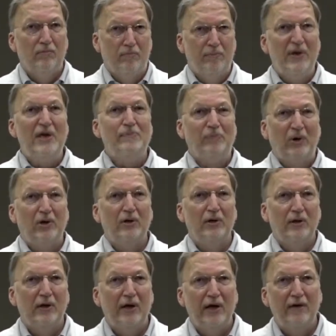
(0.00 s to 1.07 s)

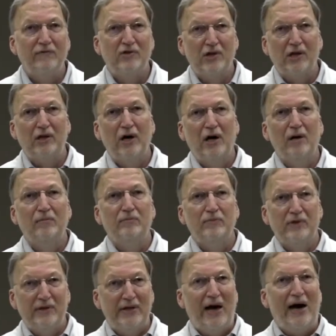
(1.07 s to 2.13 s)
people have
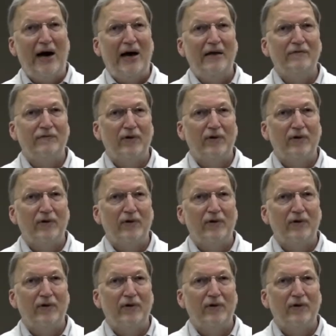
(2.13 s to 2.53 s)
died